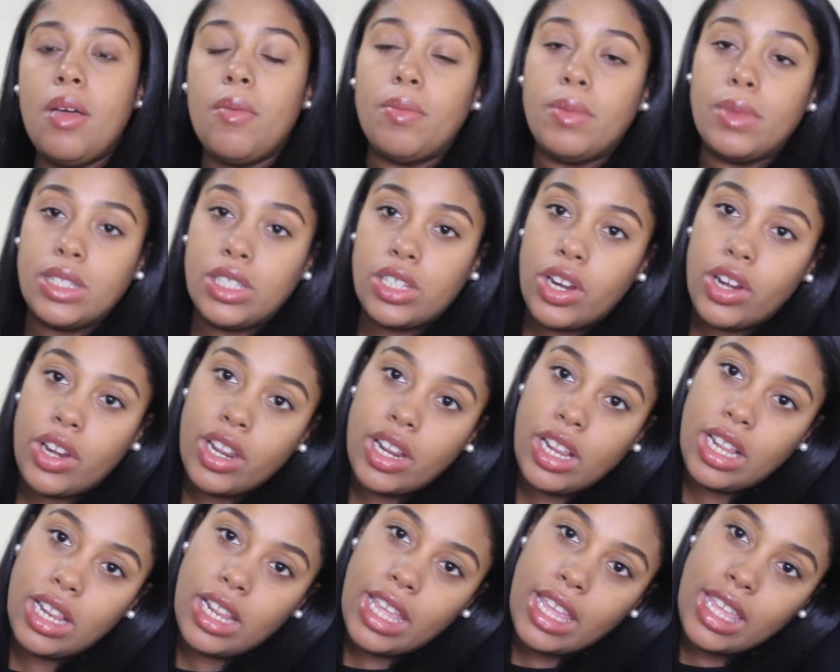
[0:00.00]

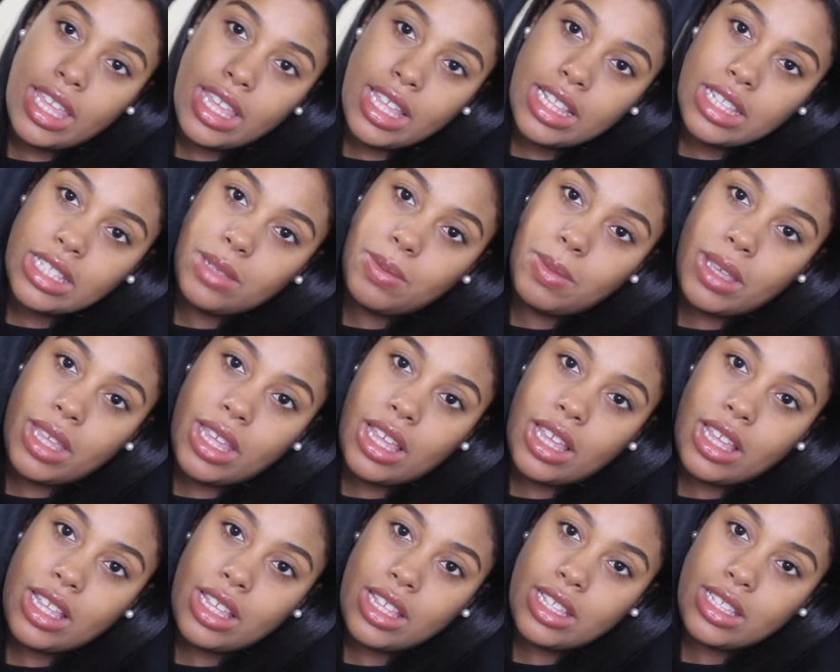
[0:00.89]
maternity leggings,
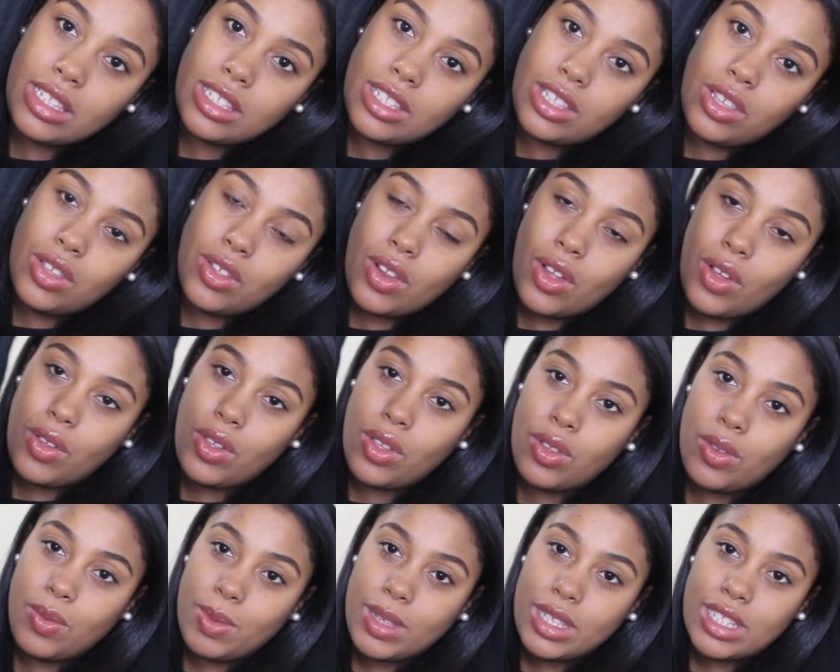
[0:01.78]
because you know,
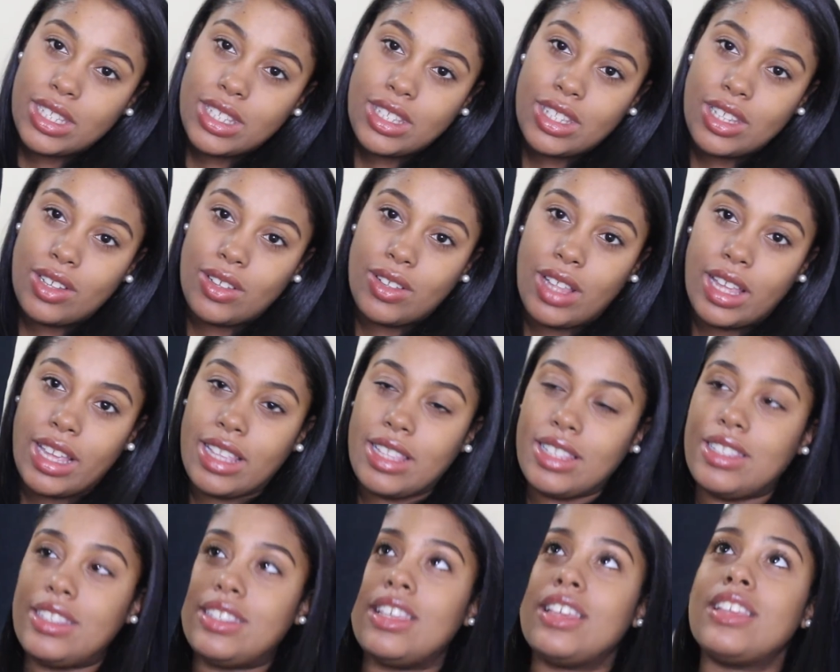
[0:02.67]
you be still like
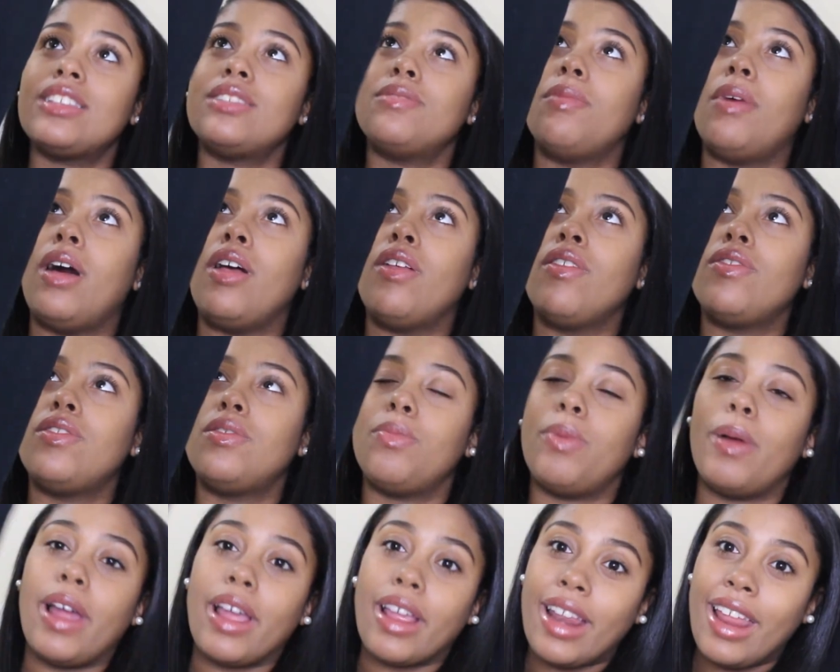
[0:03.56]
6 months
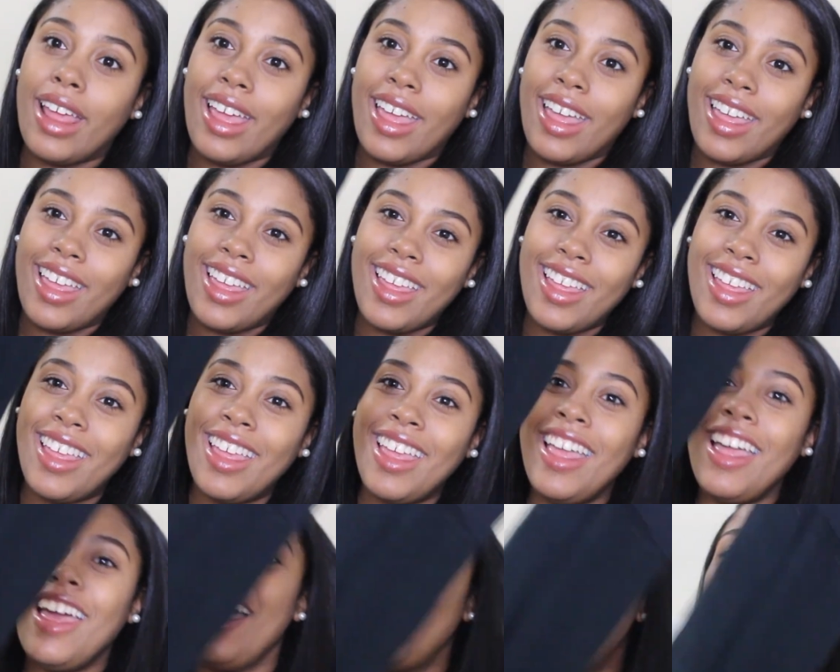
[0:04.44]
pregnant
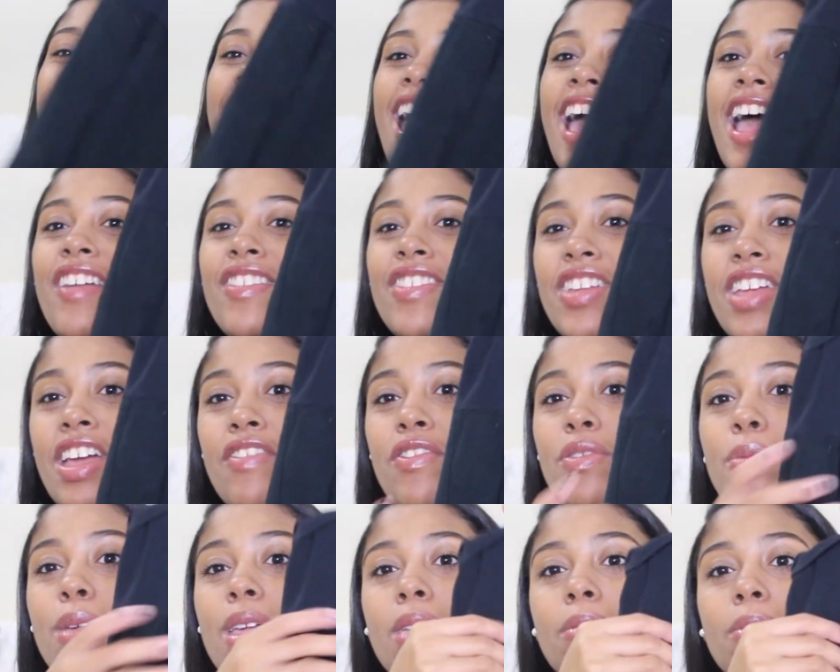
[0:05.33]
after you have
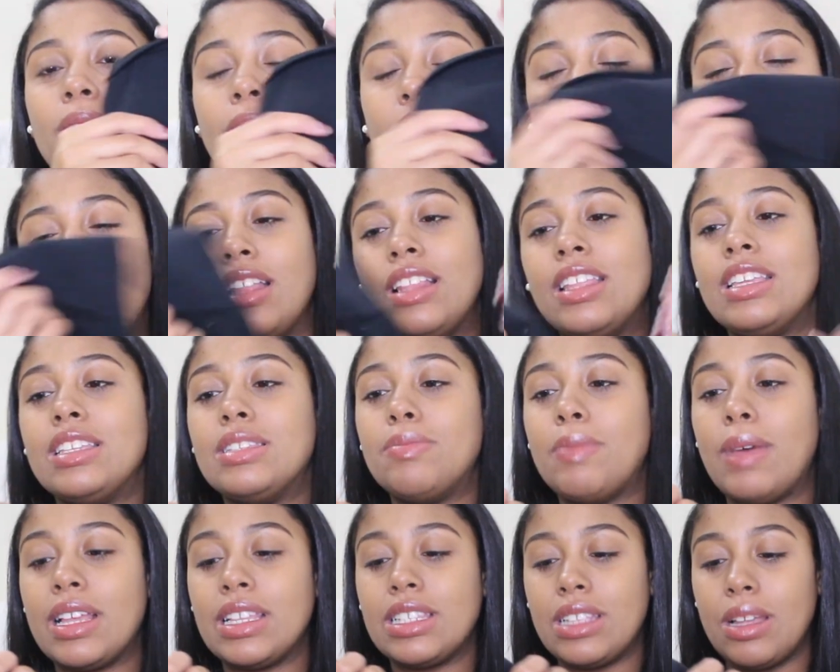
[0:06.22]
a baby. At
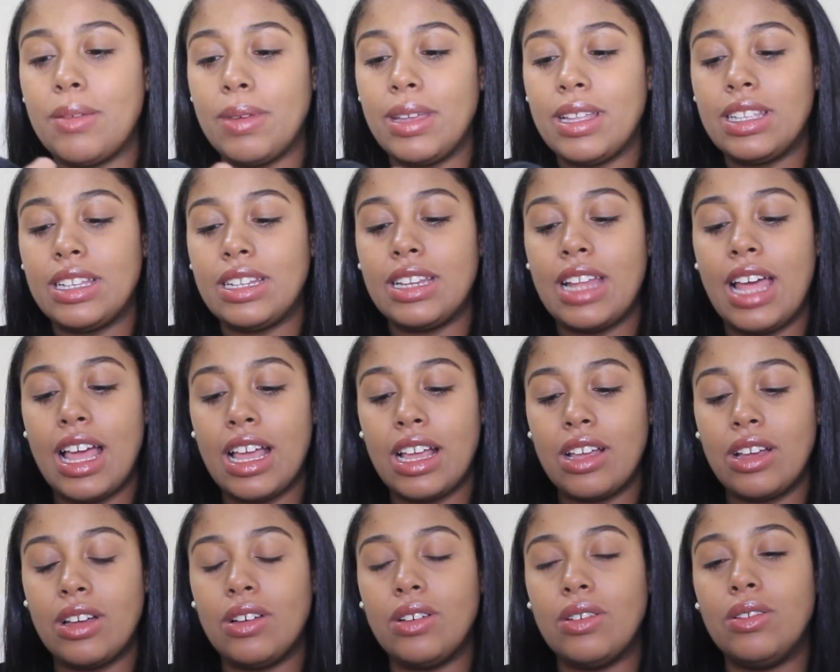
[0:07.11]
least my stomach did
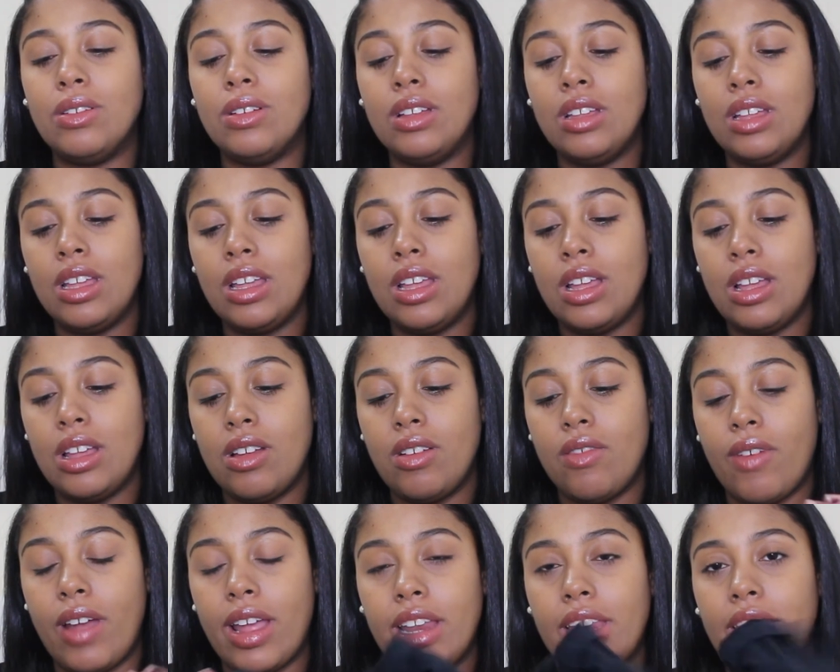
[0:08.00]
not go
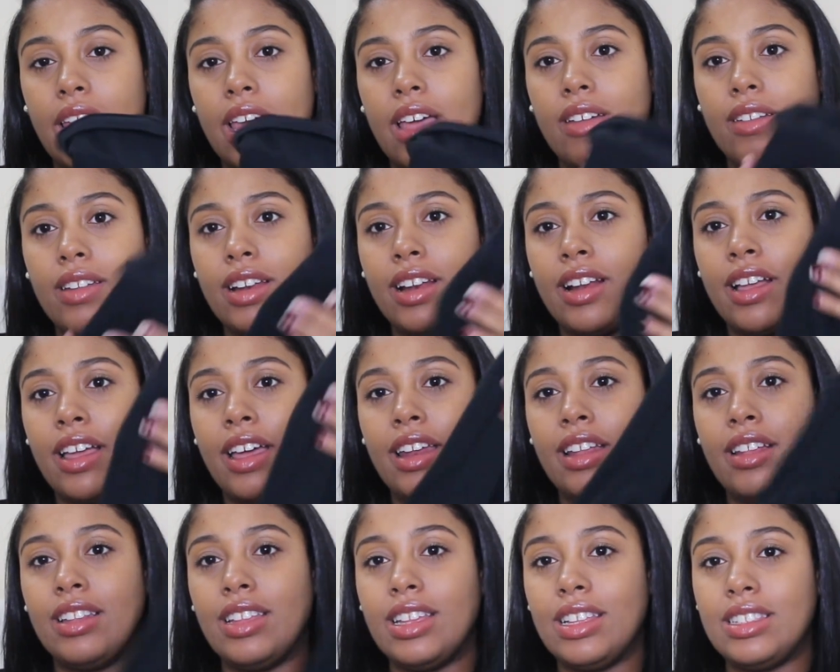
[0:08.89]
right down, and they're
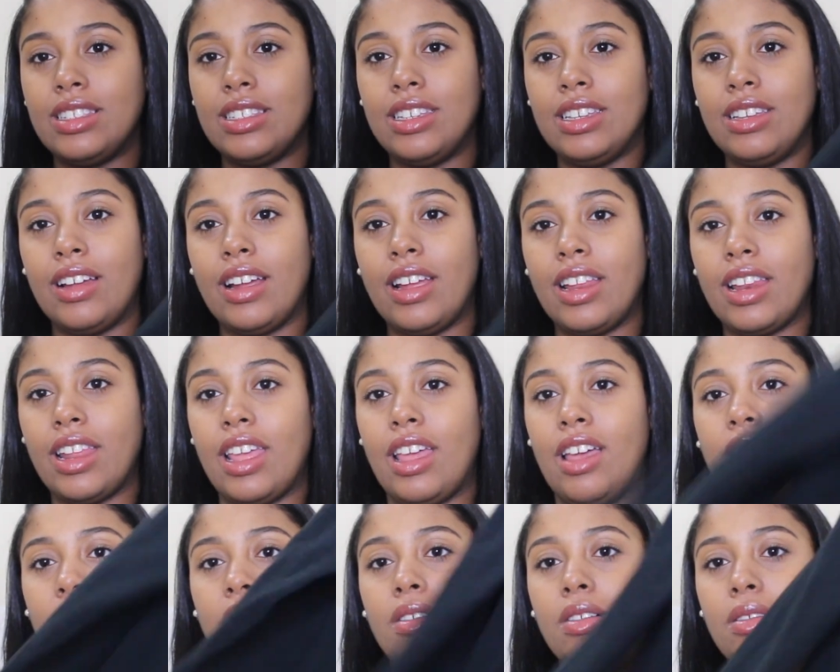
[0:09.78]
kind of linty right
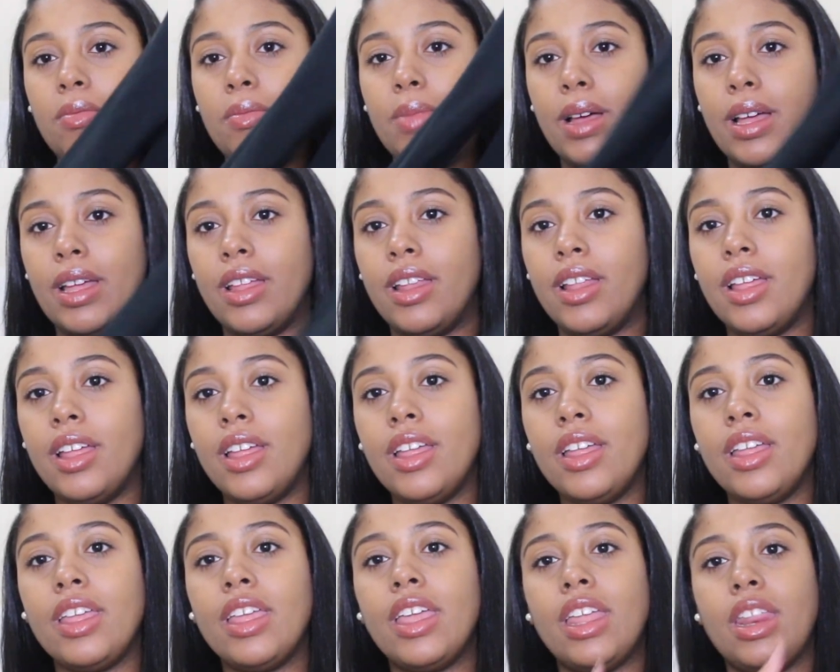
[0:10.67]
now, but
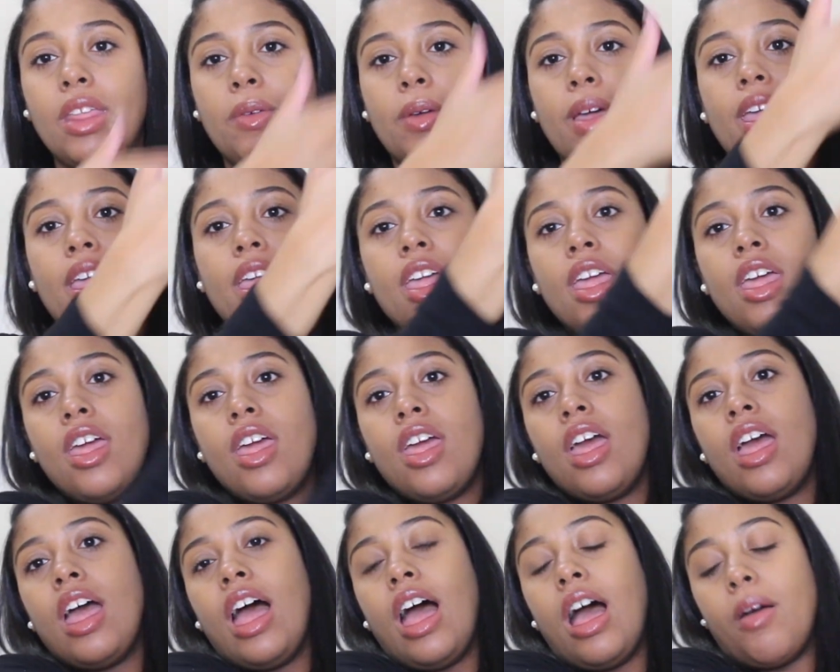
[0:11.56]
anyway,
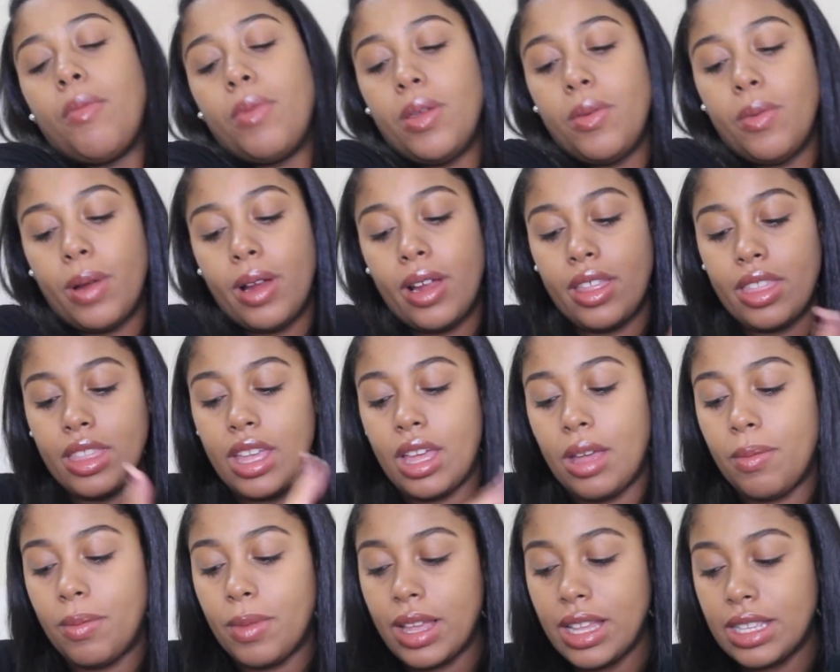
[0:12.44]
I'll be wearing
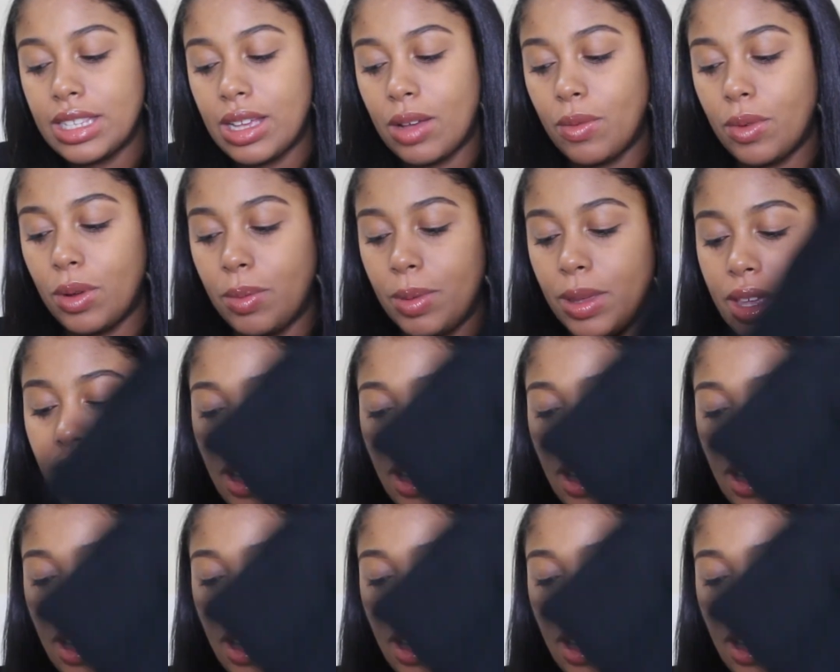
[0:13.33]
them because I will be